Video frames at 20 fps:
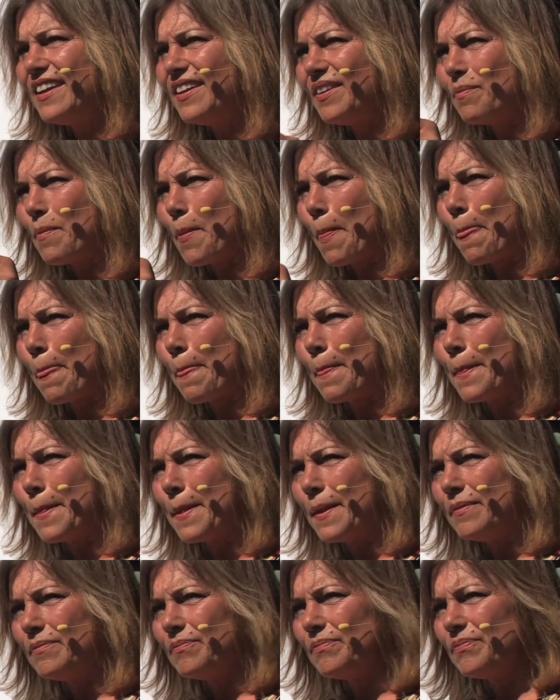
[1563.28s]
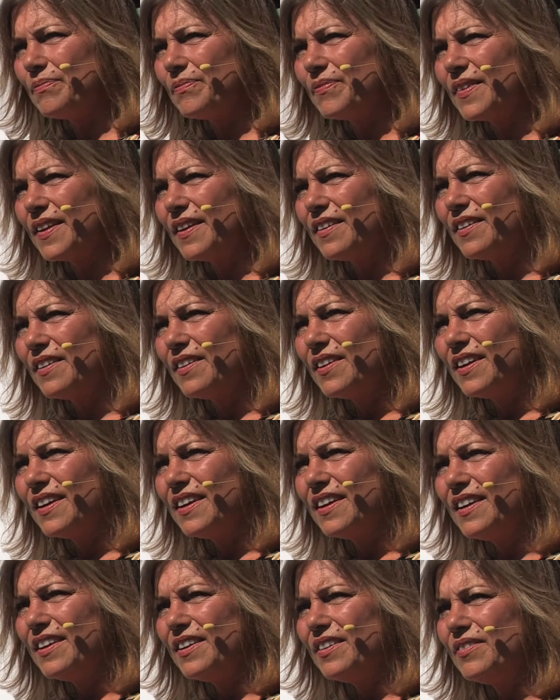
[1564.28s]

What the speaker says: can you recall anything about those formulas?